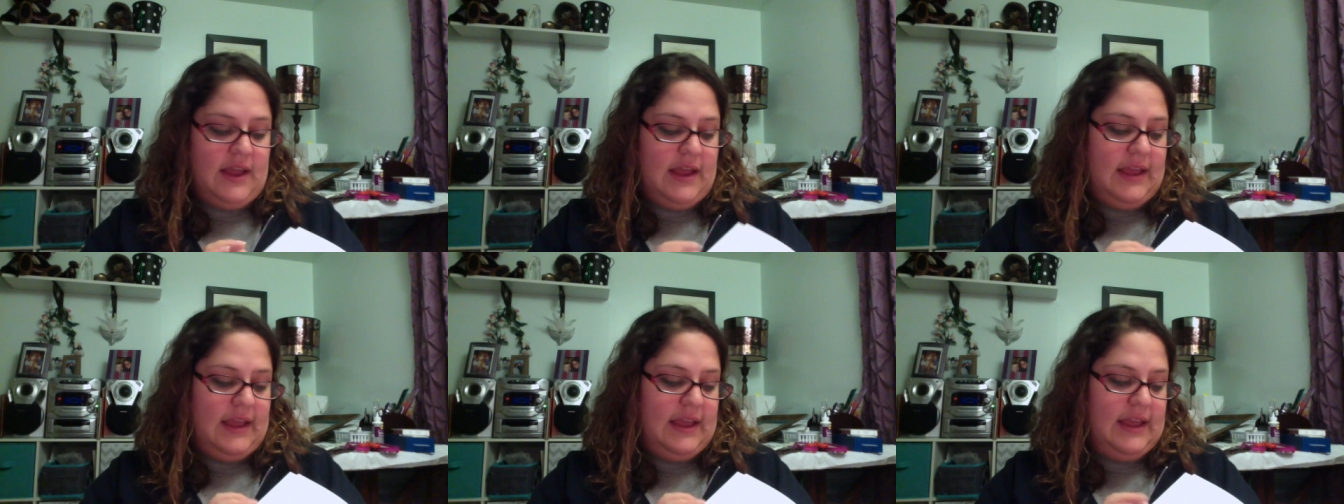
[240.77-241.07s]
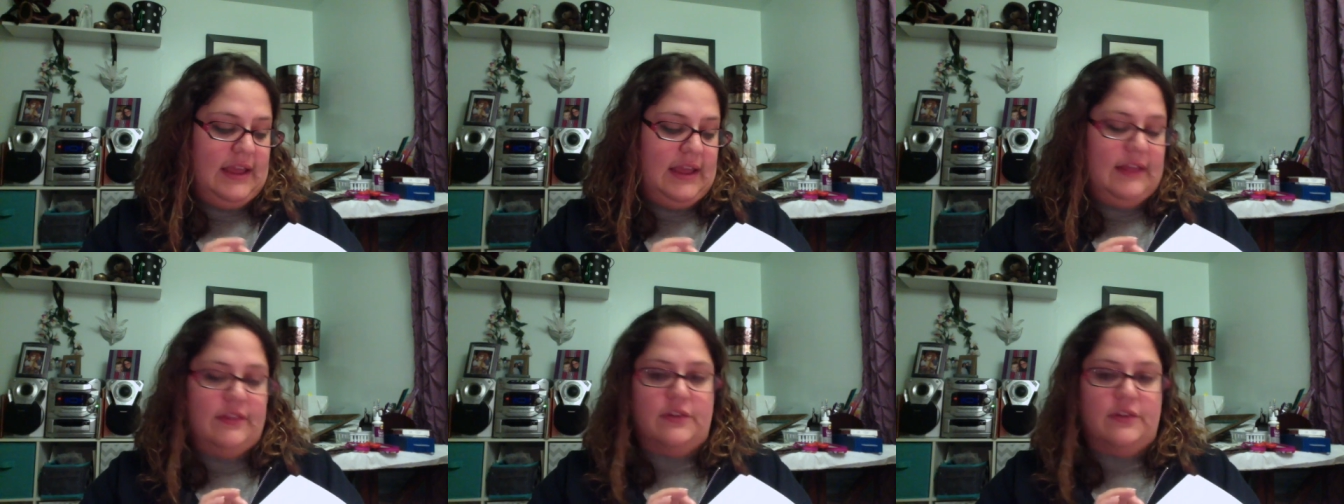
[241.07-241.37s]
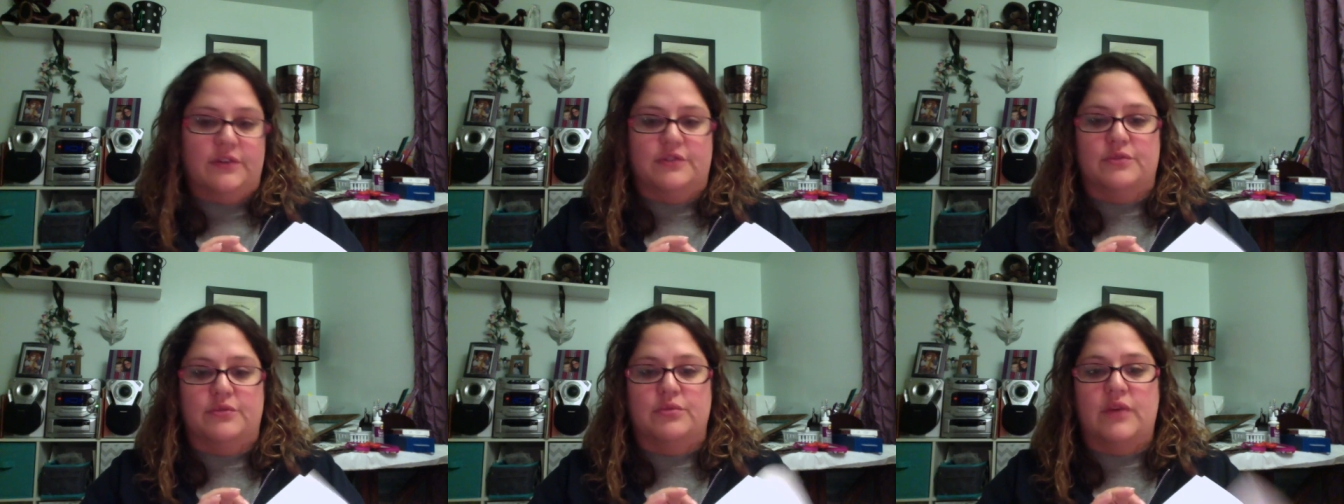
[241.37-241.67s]
eat.
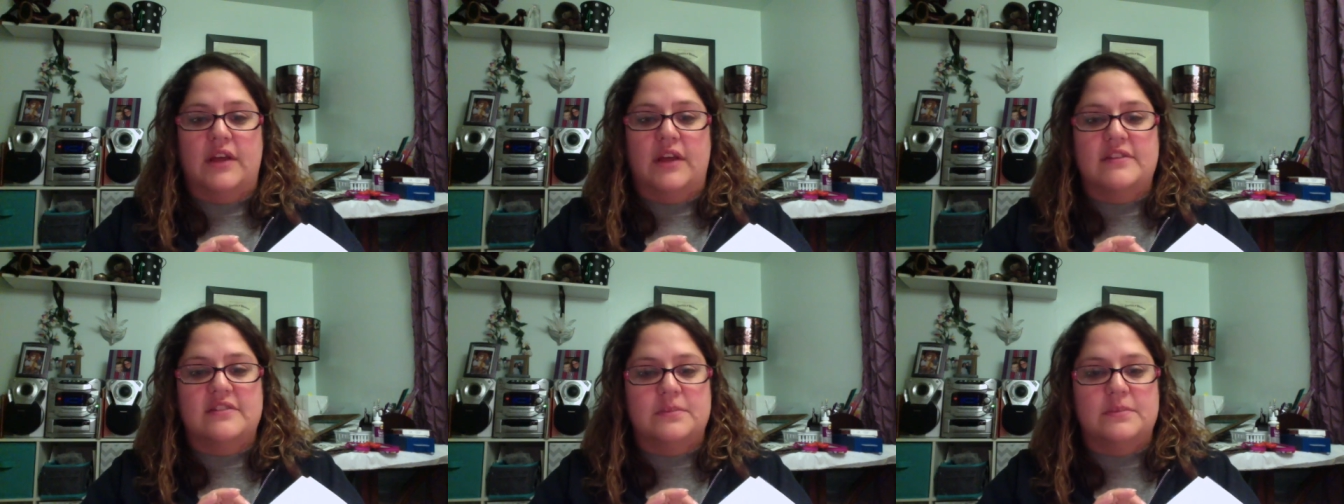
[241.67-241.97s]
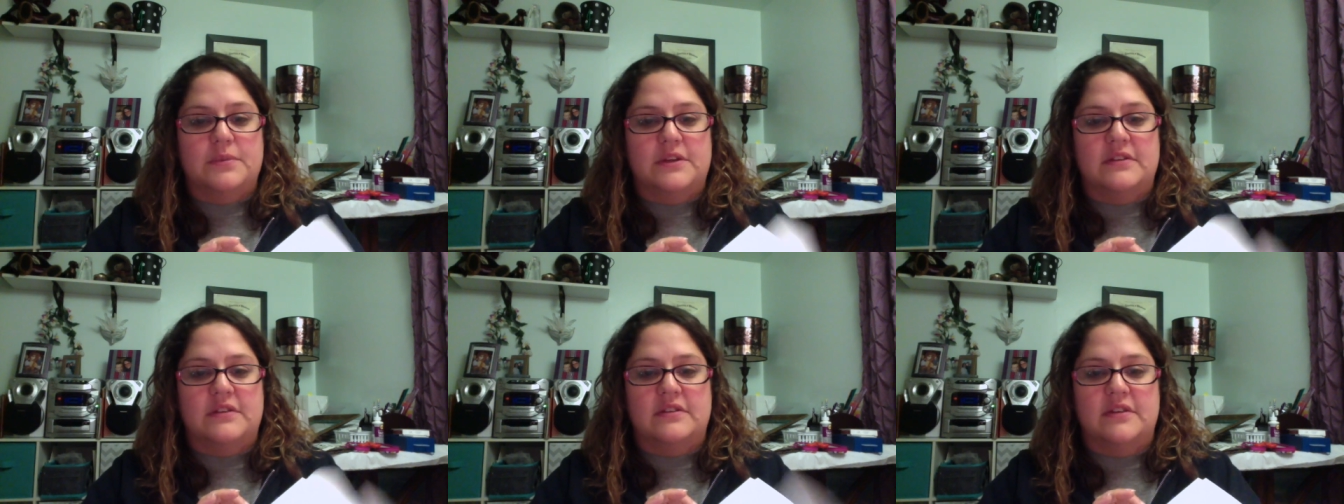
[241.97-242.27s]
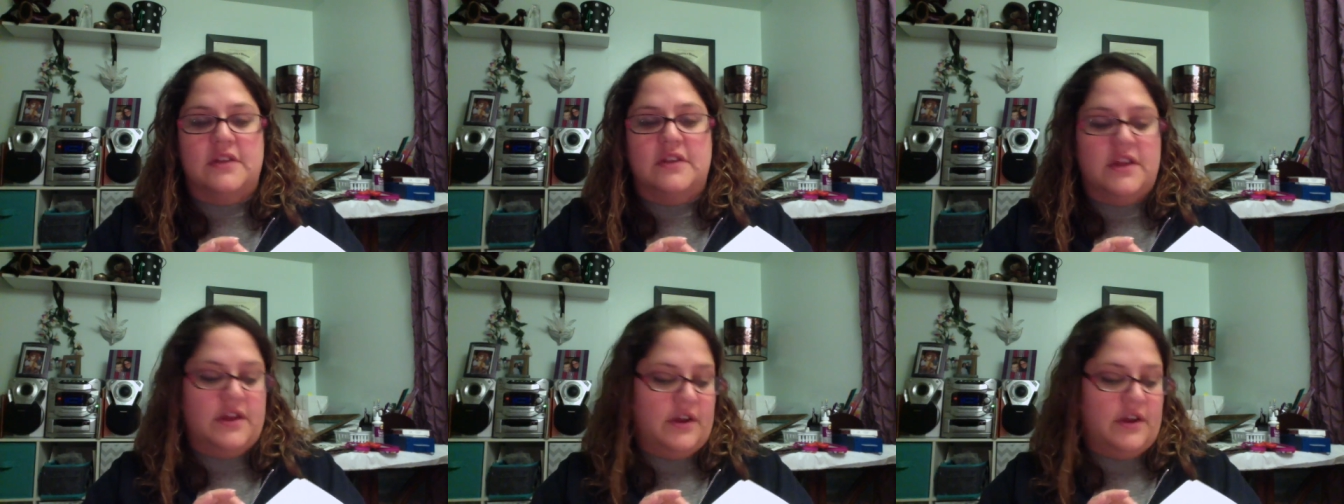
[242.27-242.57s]
There's recipes
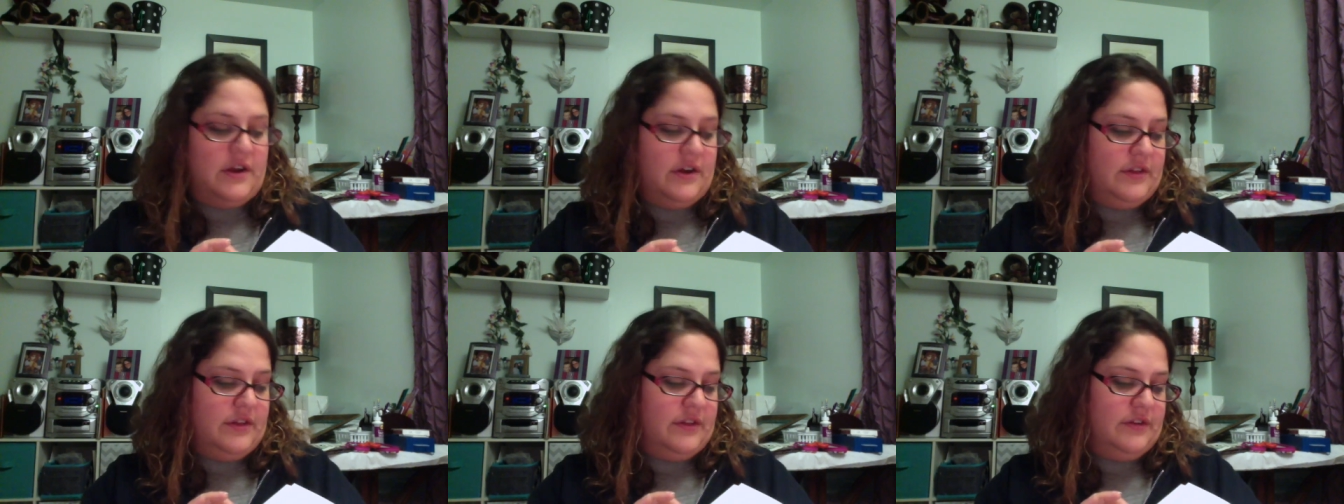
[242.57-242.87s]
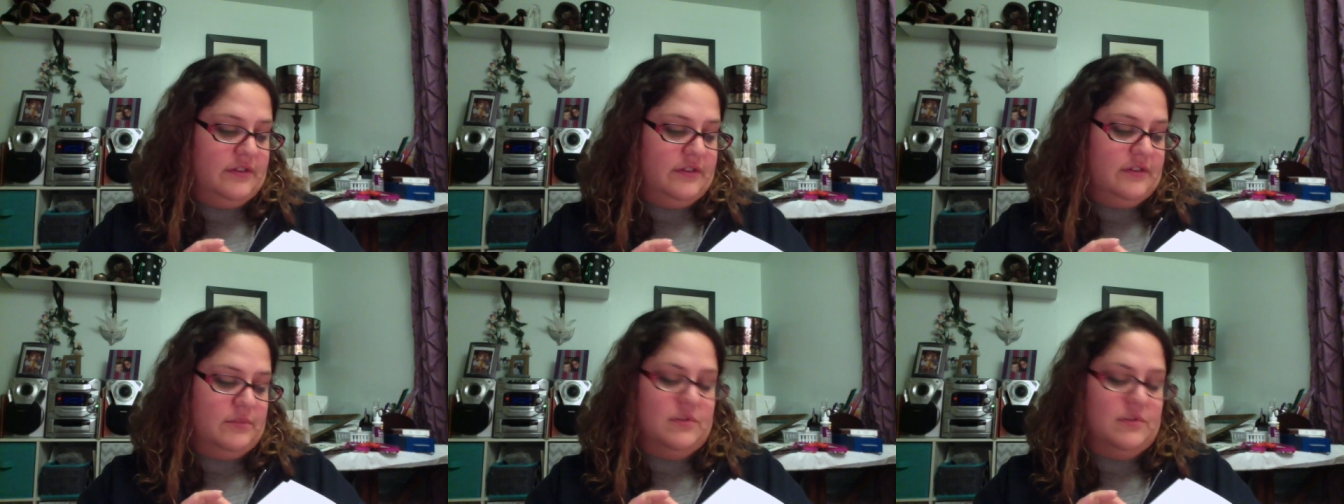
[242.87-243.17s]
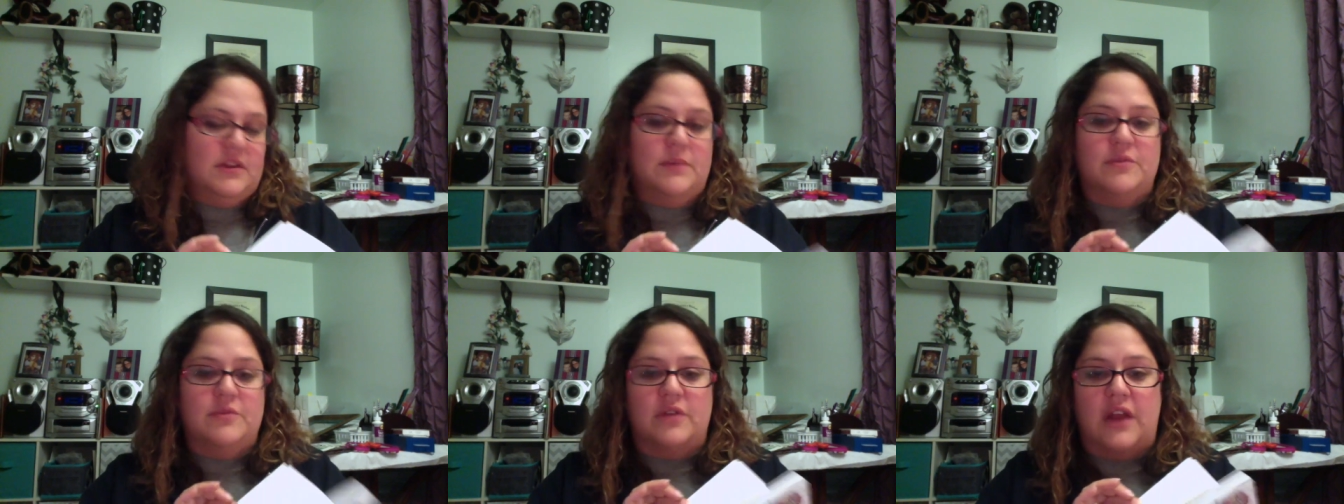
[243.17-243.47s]
in here. There's some
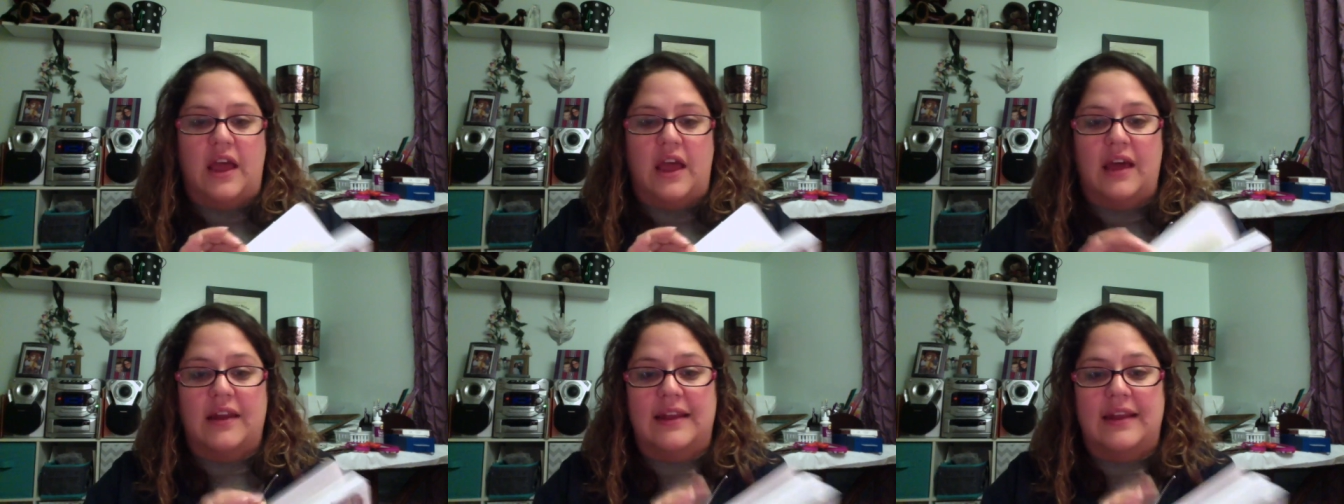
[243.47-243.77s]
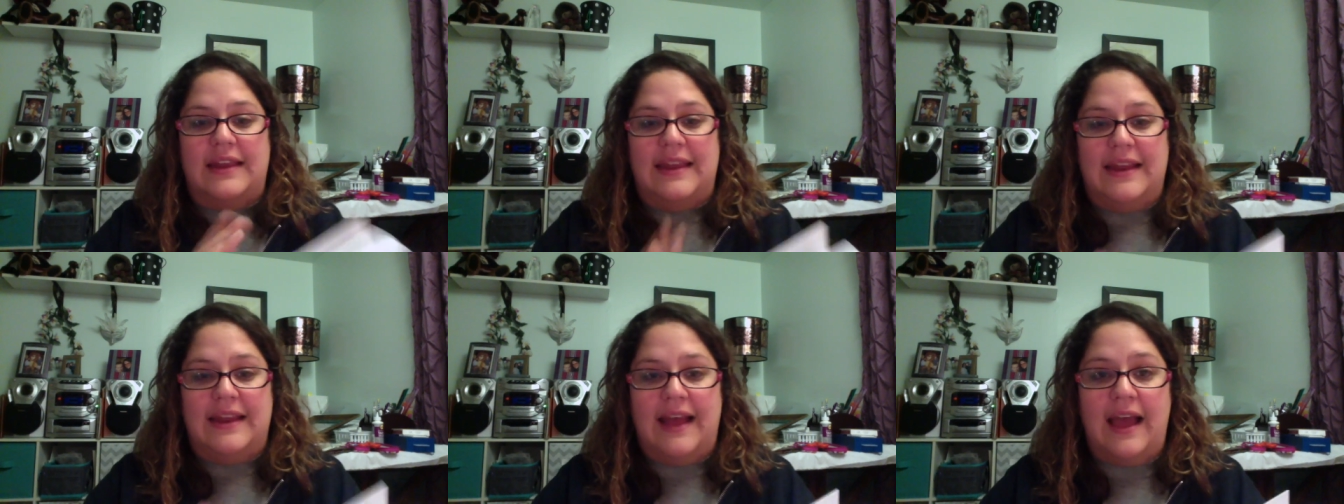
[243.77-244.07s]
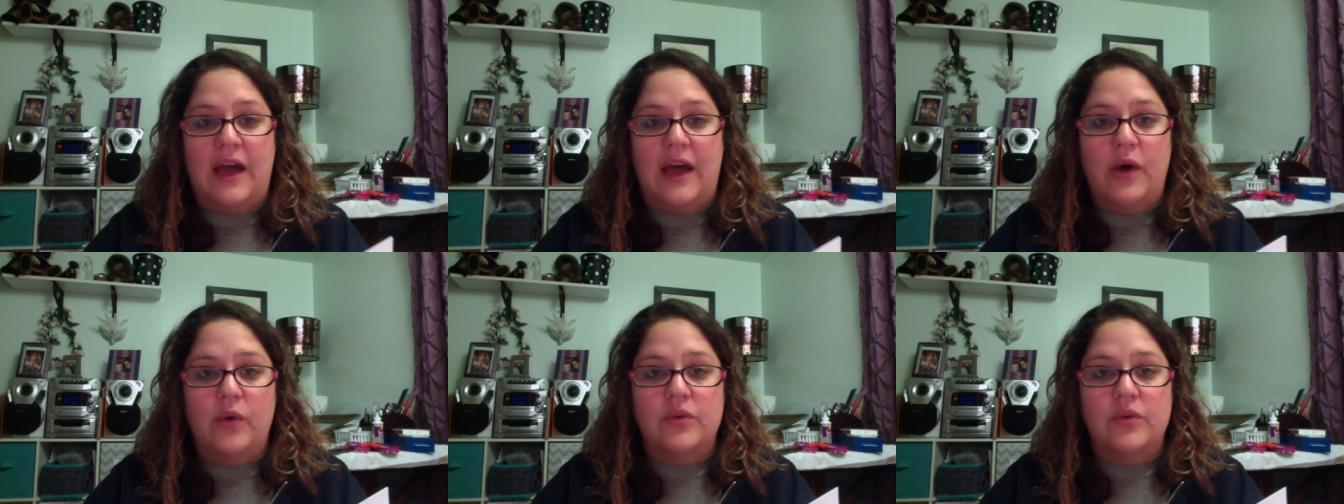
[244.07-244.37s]
tips on how to eat
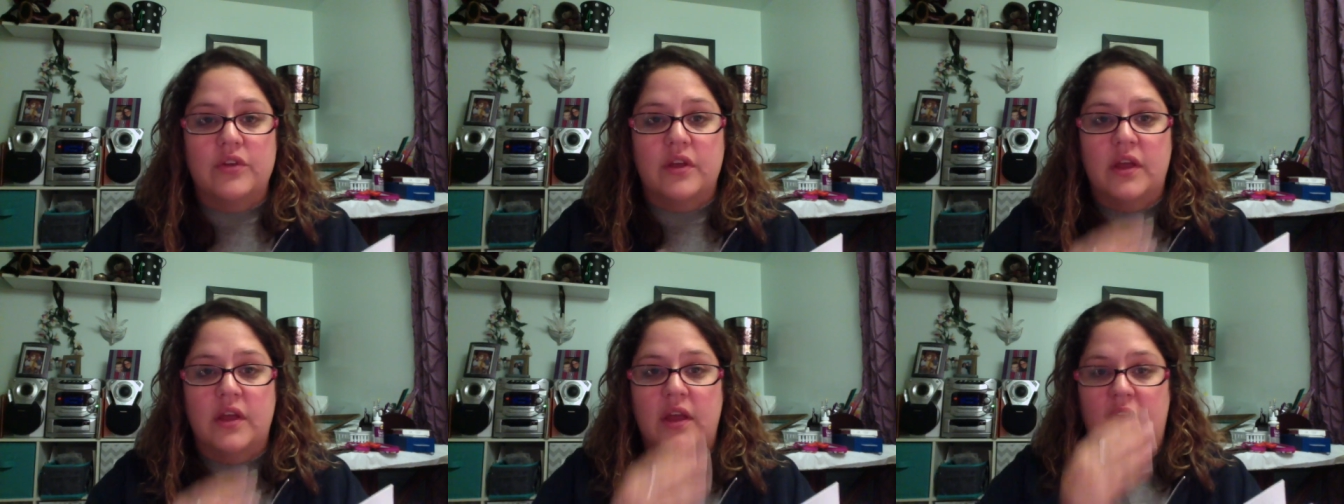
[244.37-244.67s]
out.